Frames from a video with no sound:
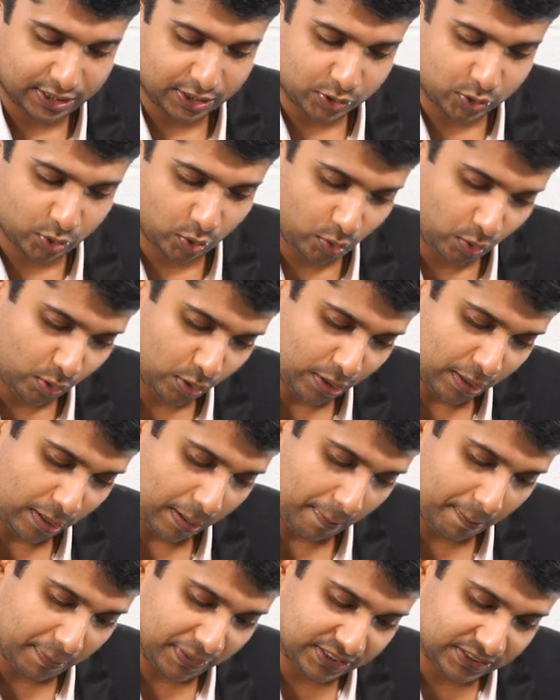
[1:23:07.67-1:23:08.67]
So
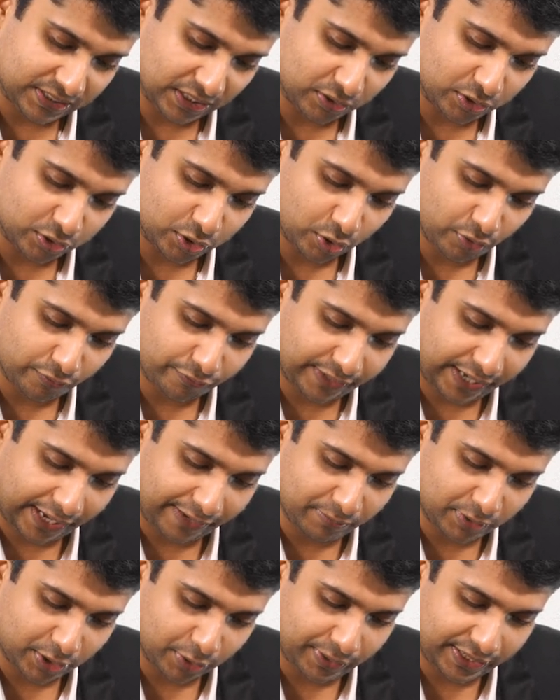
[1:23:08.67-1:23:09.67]
Mr. Dhruv
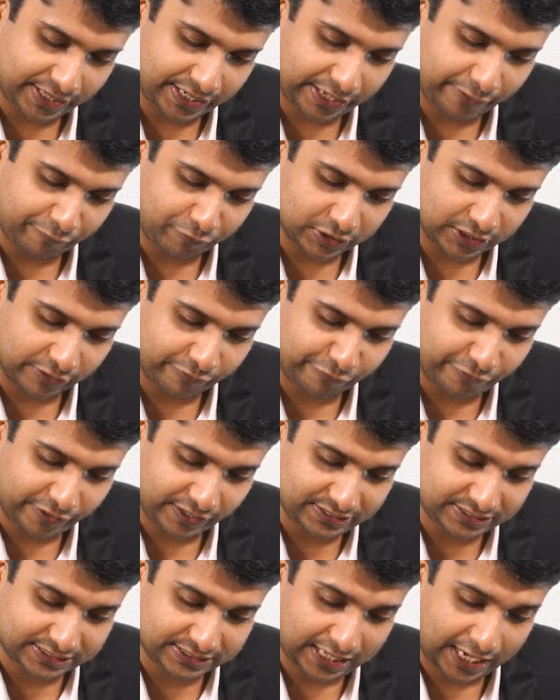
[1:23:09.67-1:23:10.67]
came to India for the
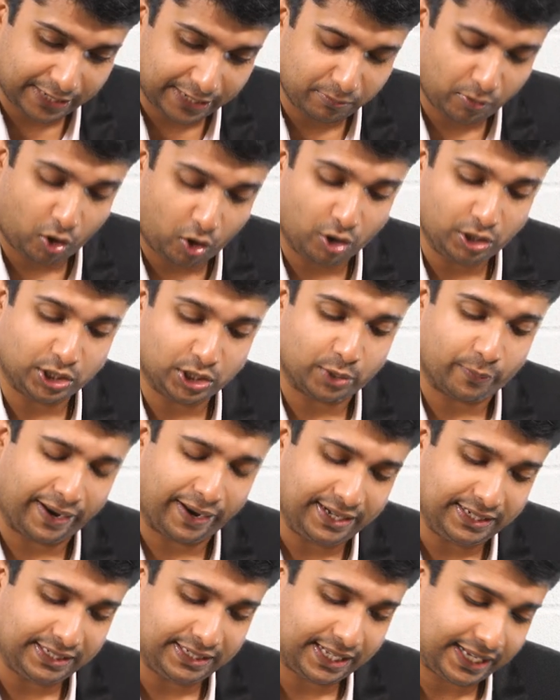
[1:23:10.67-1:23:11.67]
first time on
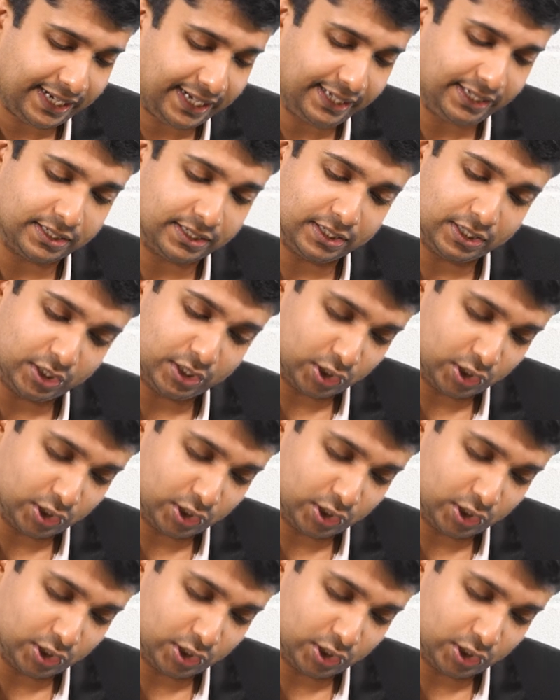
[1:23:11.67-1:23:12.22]
20